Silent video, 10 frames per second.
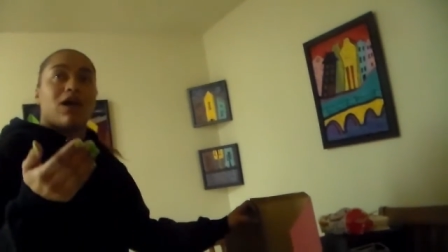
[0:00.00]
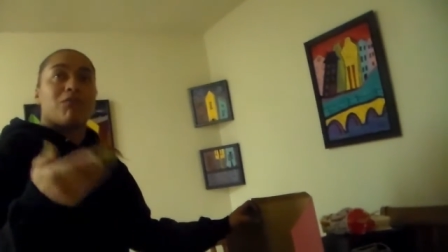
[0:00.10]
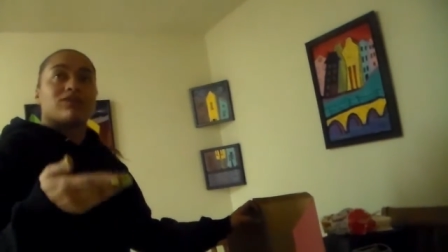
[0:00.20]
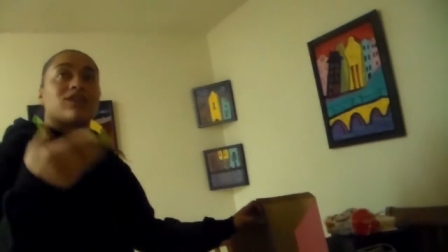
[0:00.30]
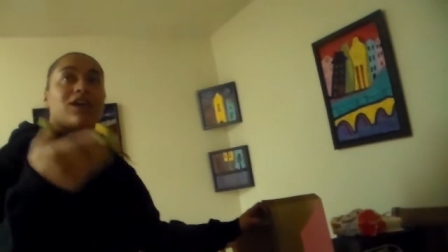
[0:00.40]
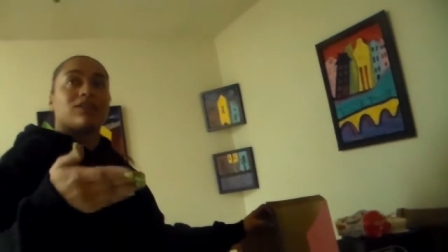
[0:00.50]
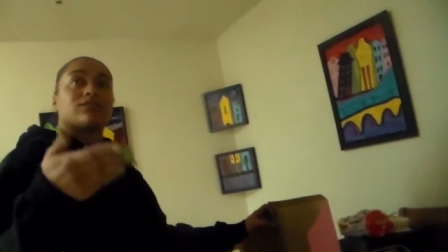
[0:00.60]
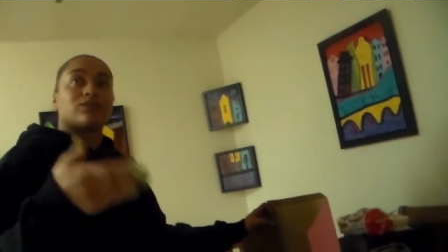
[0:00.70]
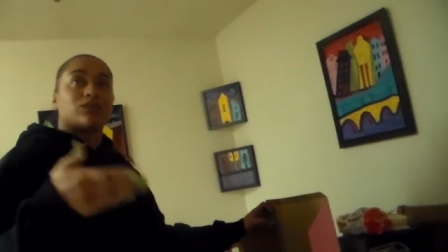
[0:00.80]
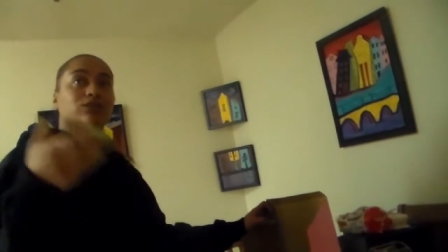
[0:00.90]
I'm gonna
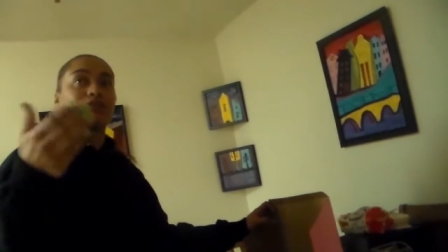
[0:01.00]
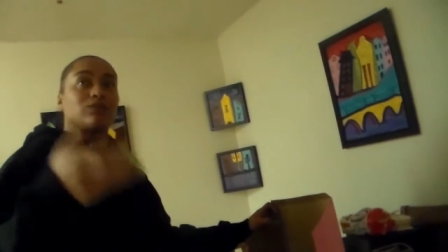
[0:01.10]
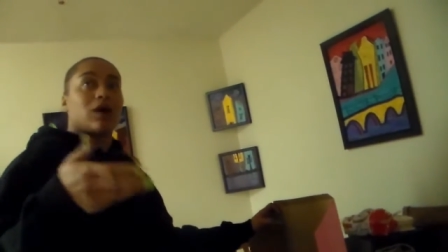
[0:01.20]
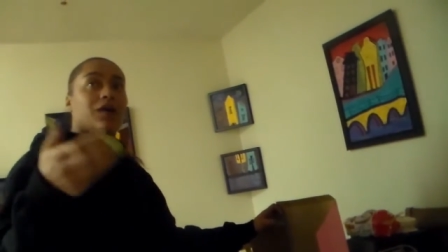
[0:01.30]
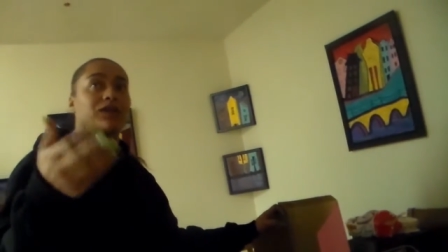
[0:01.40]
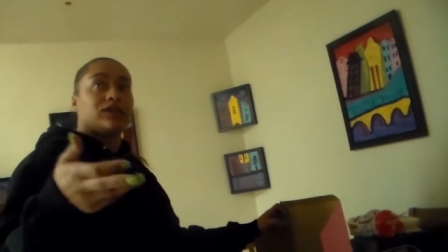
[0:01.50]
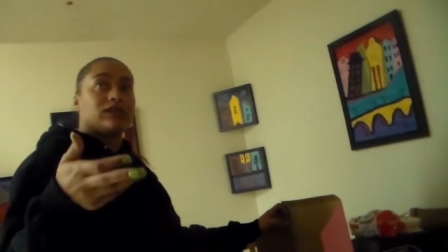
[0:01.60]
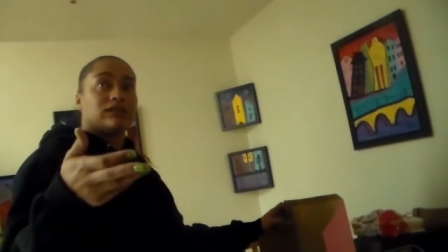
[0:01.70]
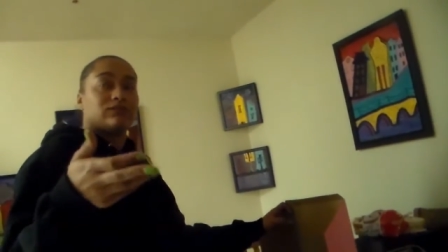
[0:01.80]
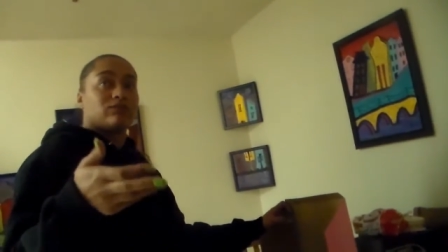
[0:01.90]
take it to work tomorrow and
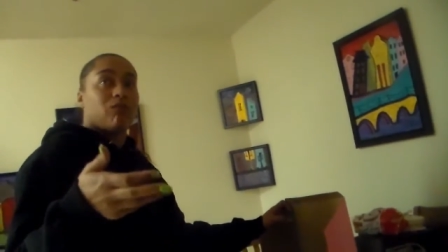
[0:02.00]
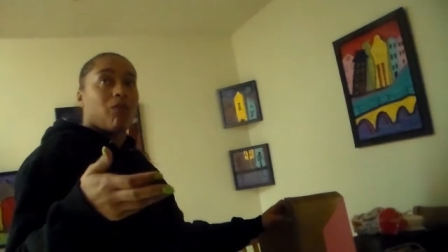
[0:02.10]
eat it.